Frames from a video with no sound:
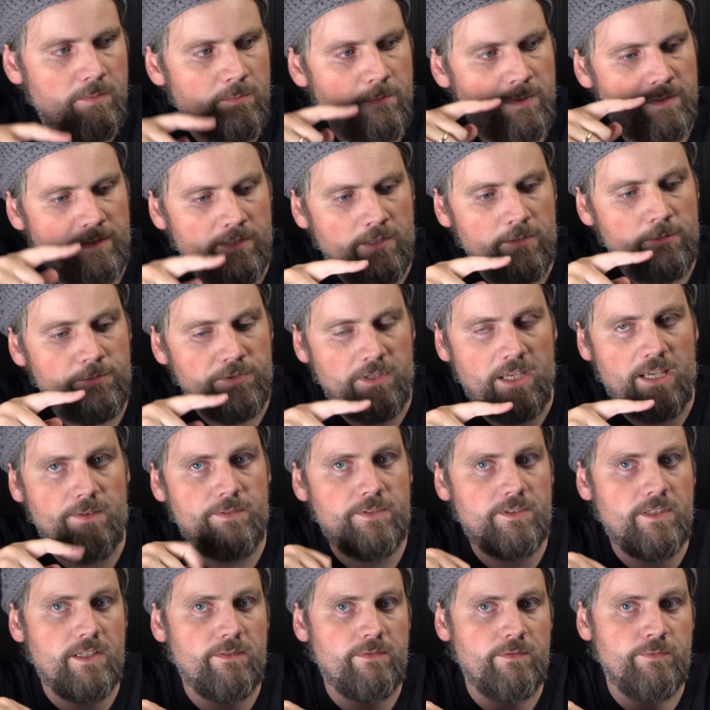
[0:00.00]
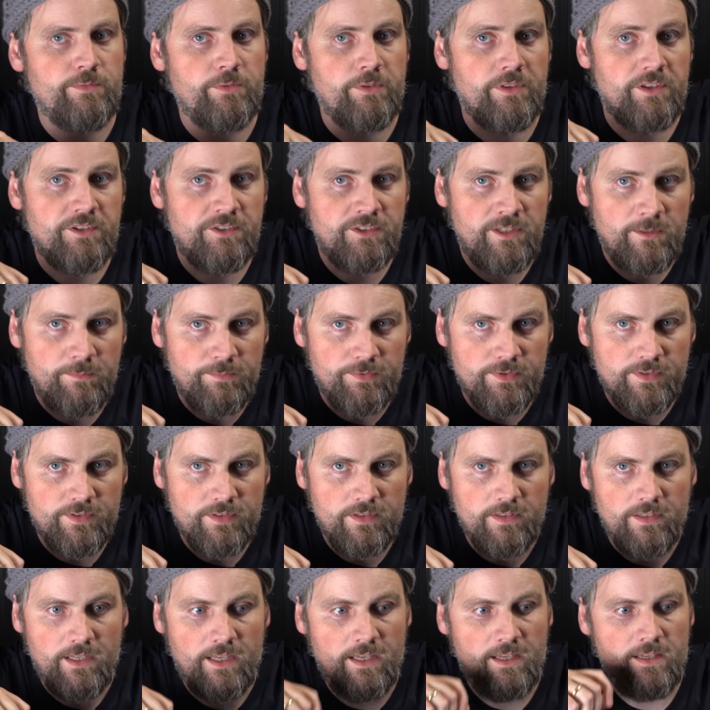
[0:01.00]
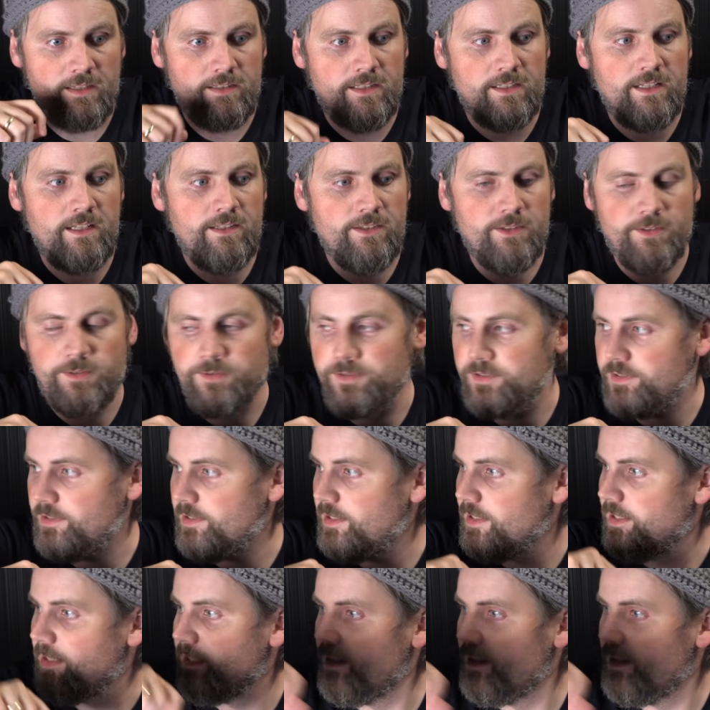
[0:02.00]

But they also have stuff for the ships and an insert,